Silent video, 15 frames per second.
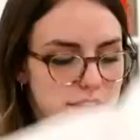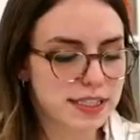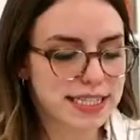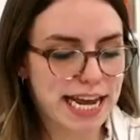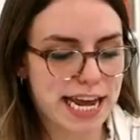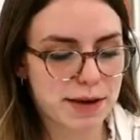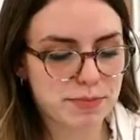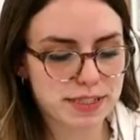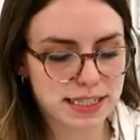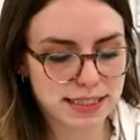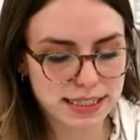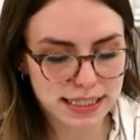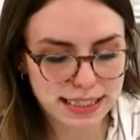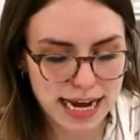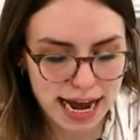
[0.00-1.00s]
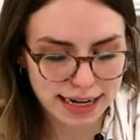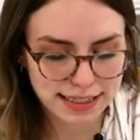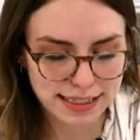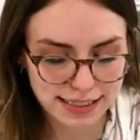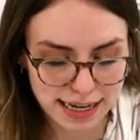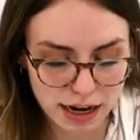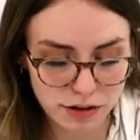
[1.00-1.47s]
tape since it tacked
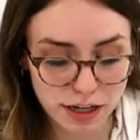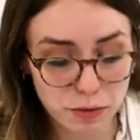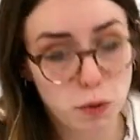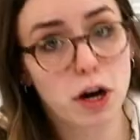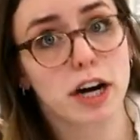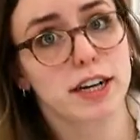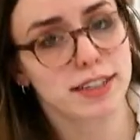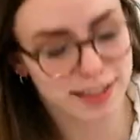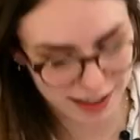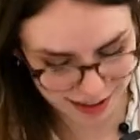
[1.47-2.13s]
it down. It worked